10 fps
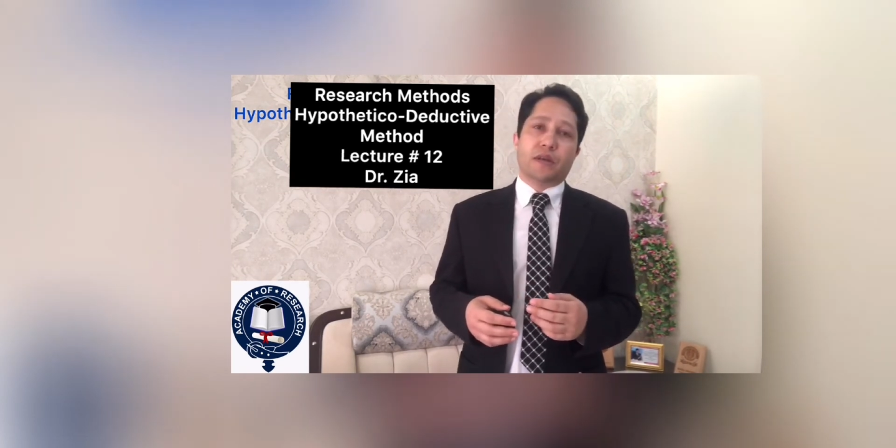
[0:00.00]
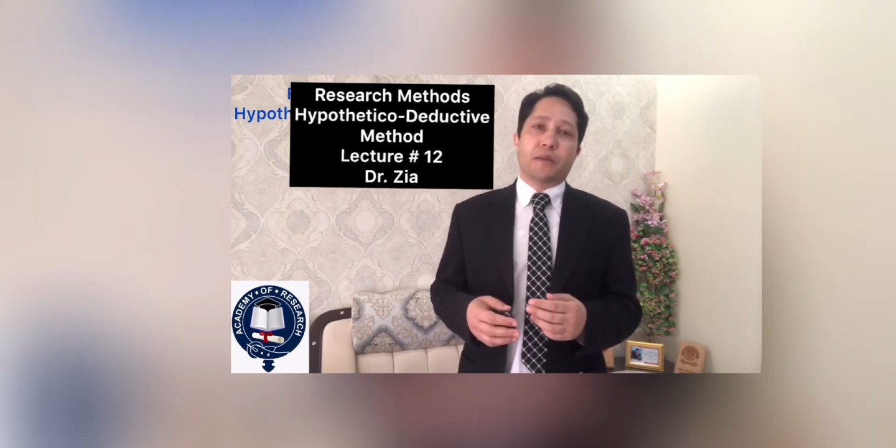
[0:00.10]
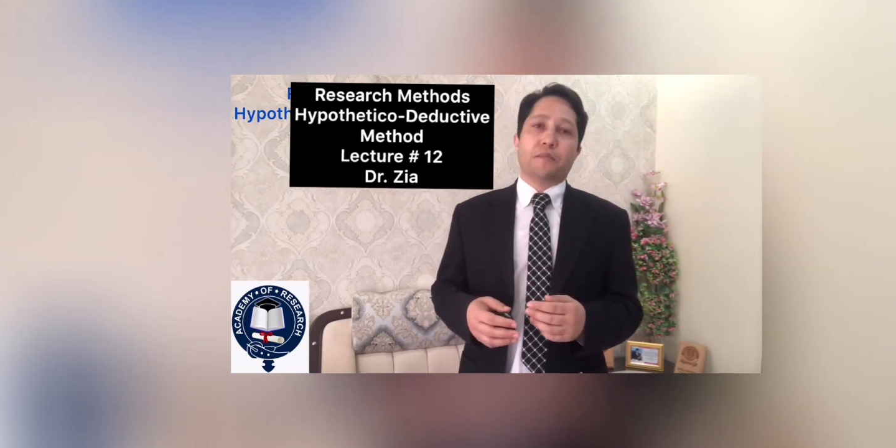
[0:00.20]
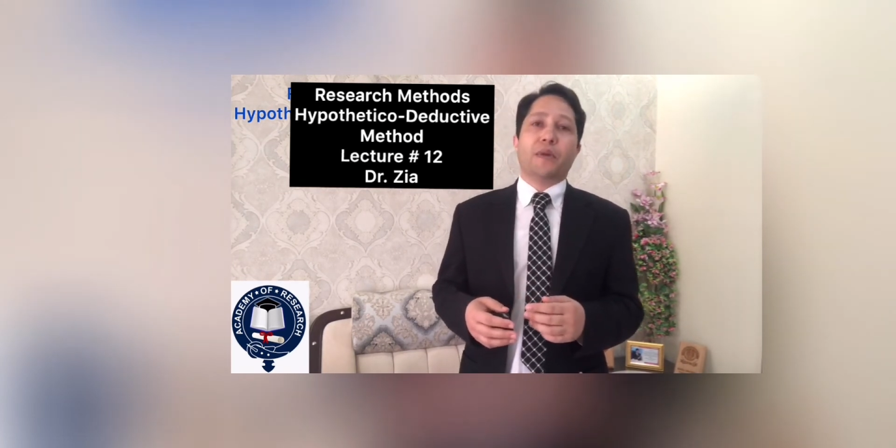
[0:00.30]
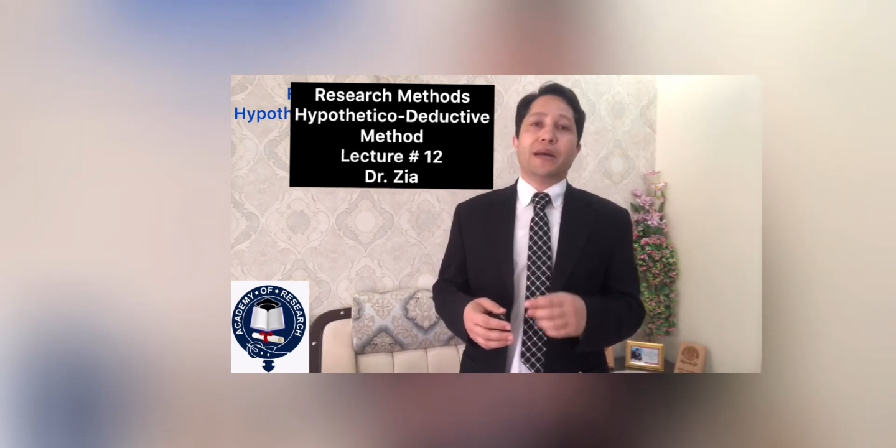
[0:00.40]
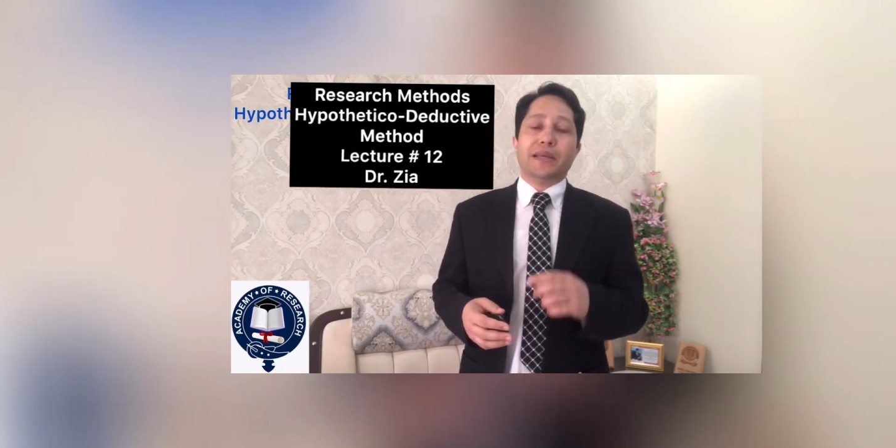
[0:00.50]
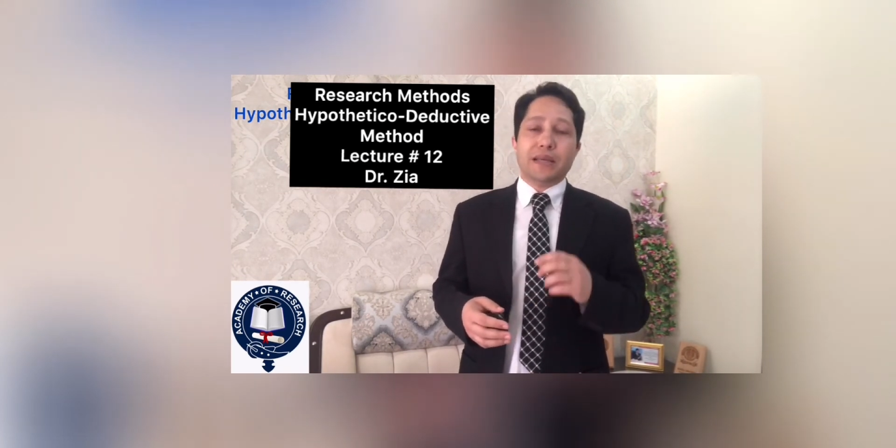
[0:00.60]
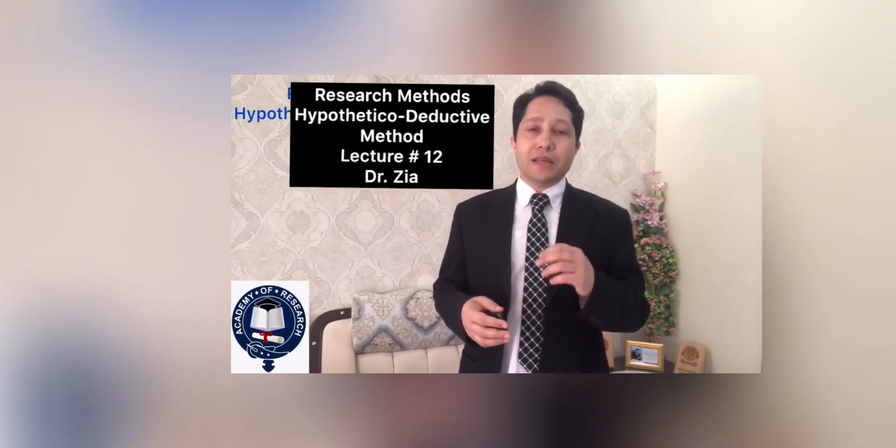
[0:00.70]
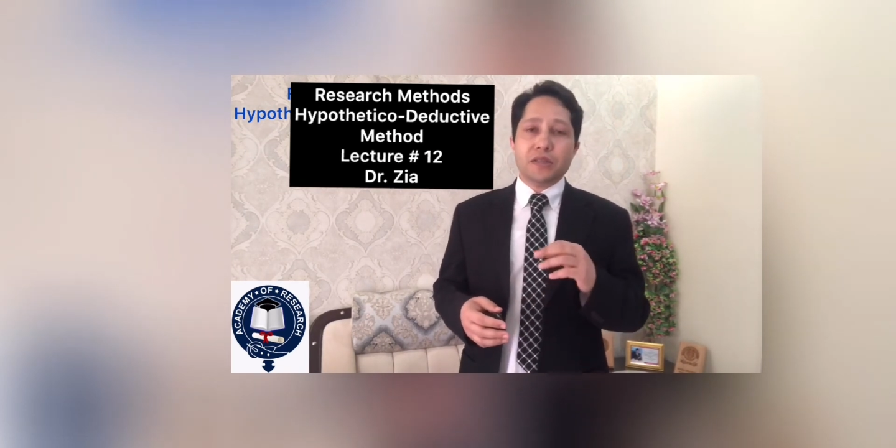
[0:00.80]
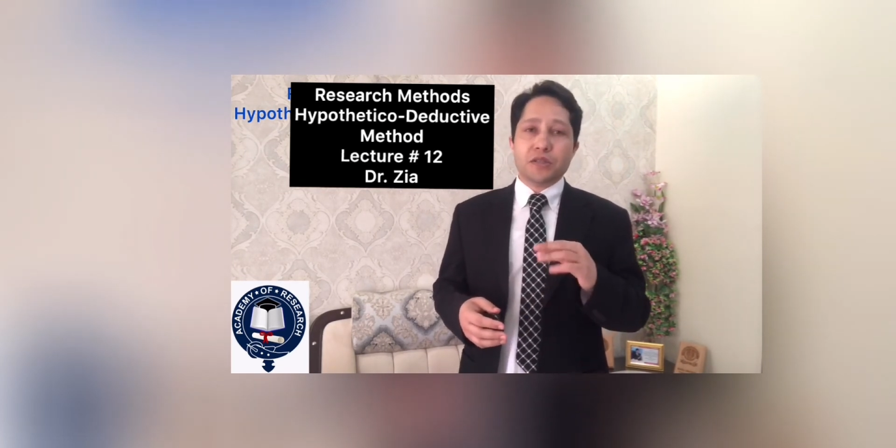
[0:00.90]
by
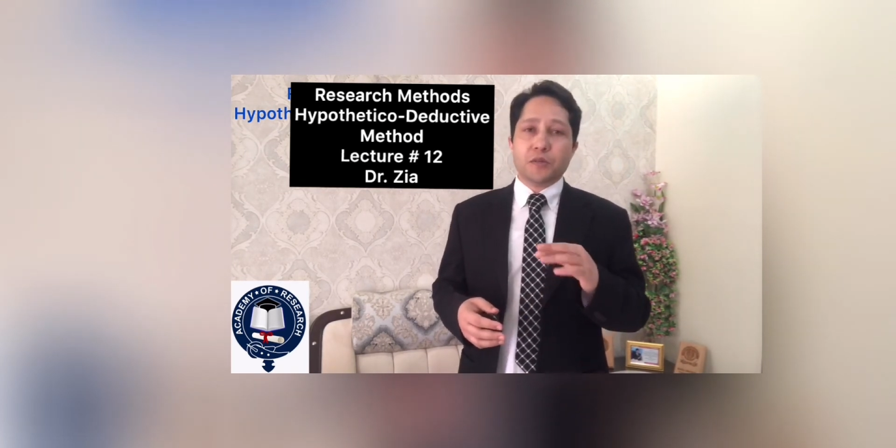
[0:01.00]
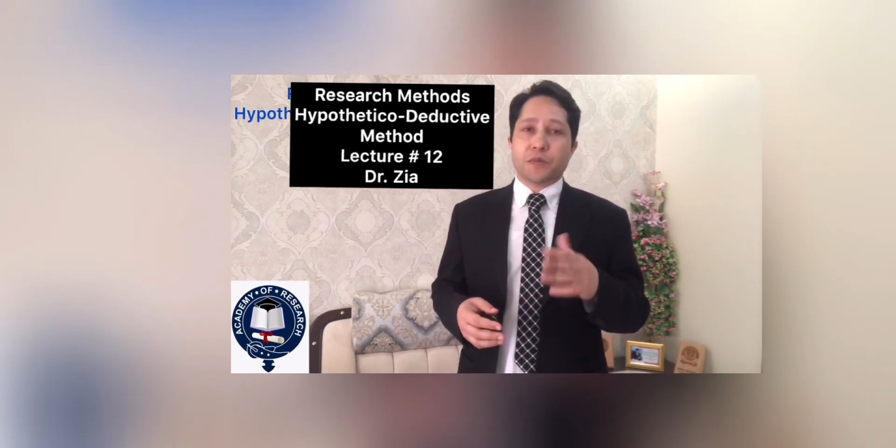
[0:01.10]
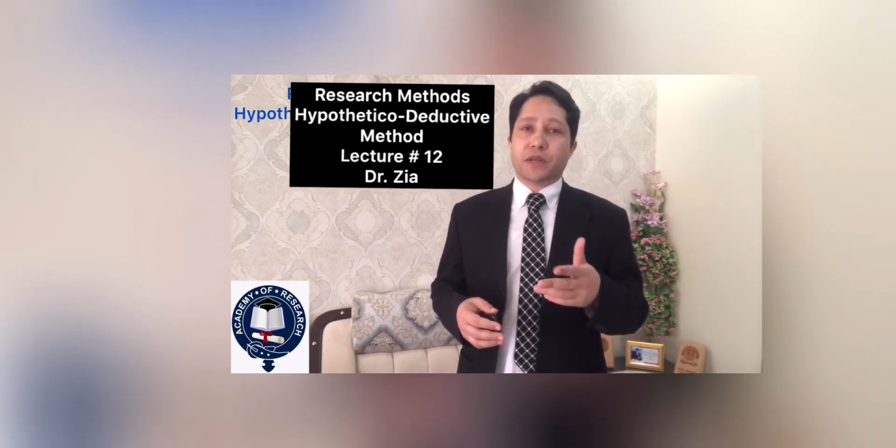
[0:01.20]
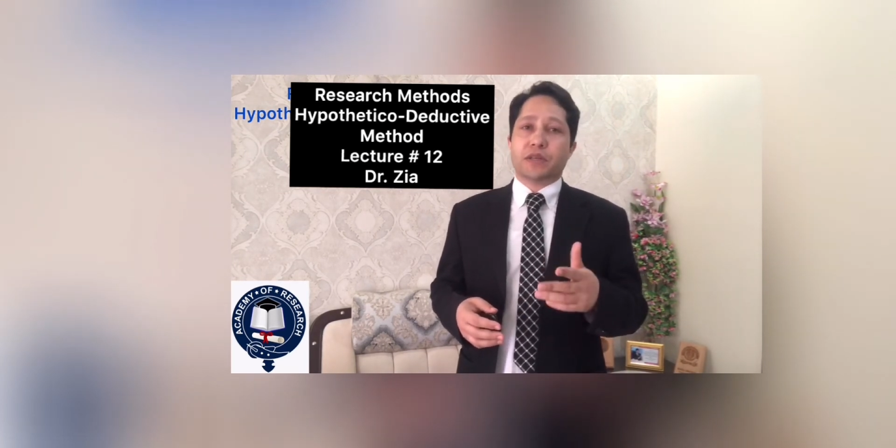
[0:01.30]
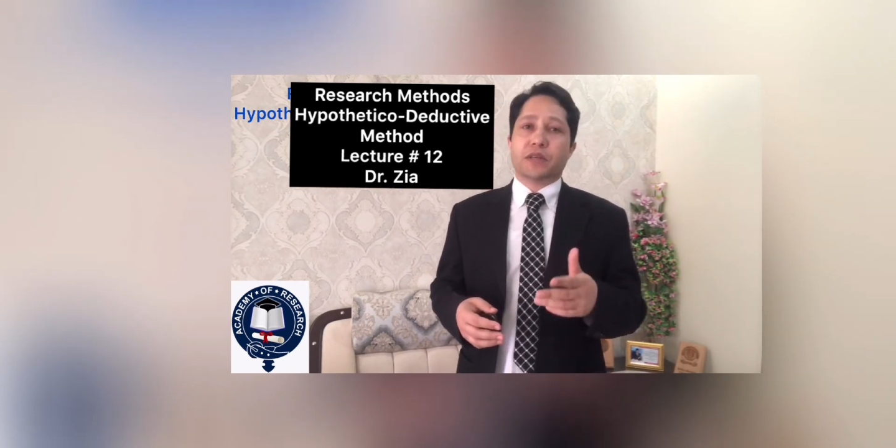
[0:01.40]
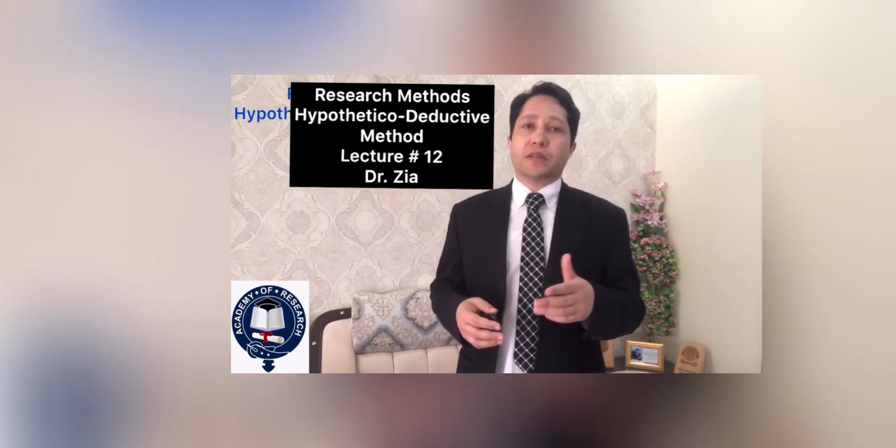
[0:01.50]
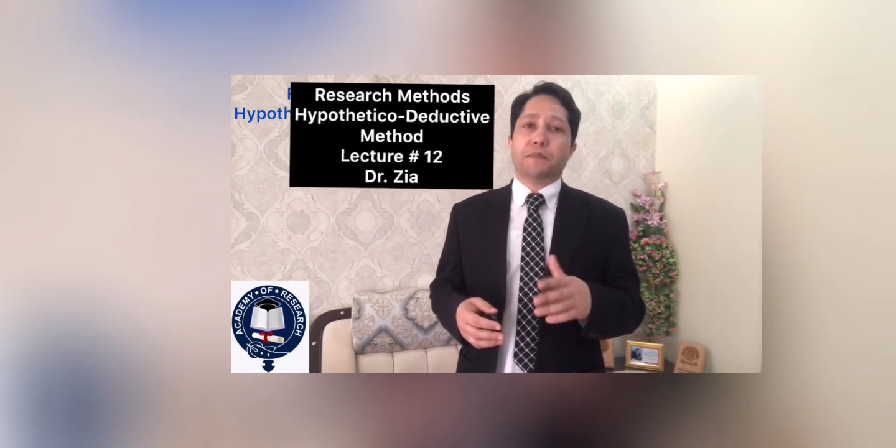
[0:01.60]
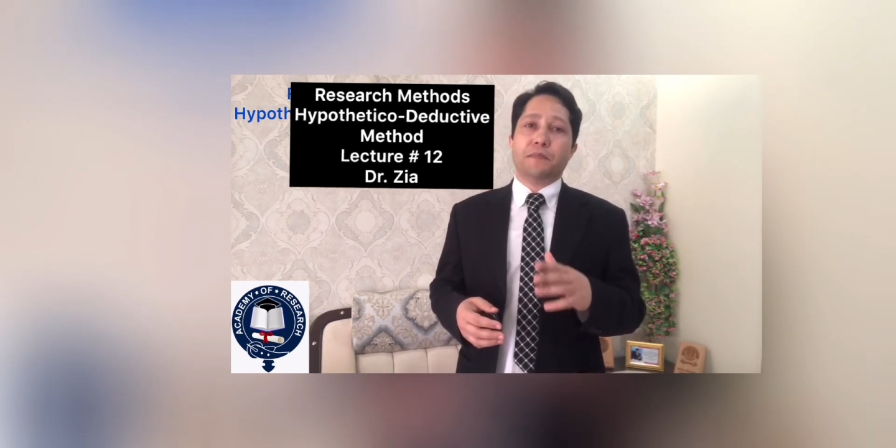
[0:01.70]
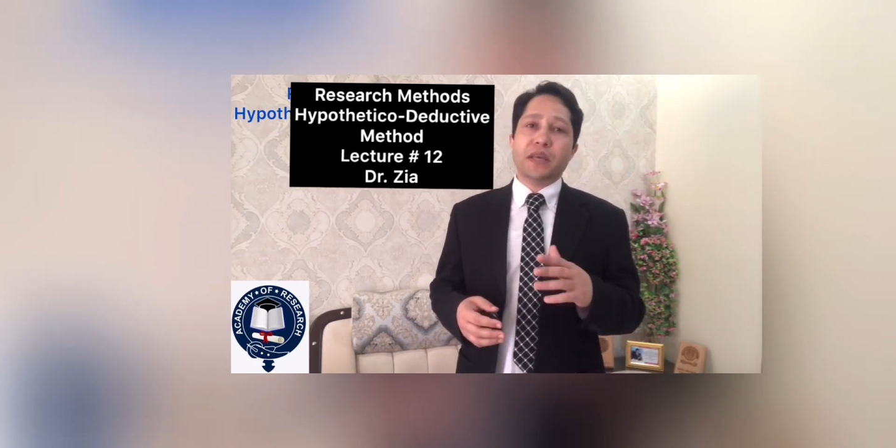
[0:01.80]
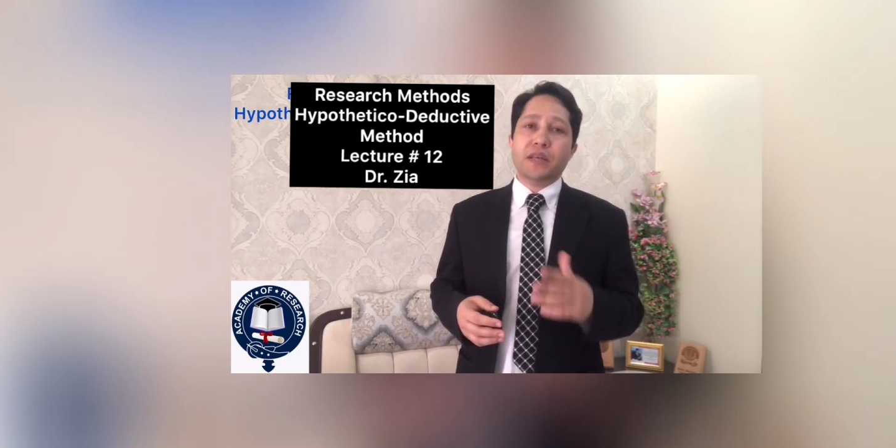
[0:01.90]
interpreting the
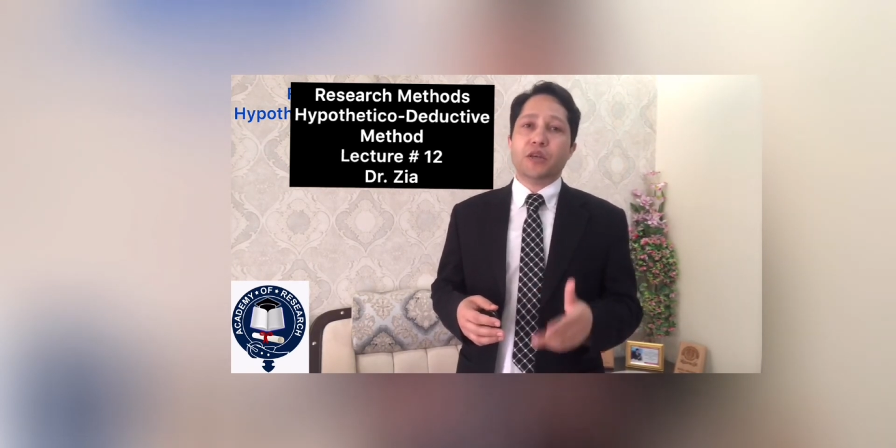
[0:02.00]
meaning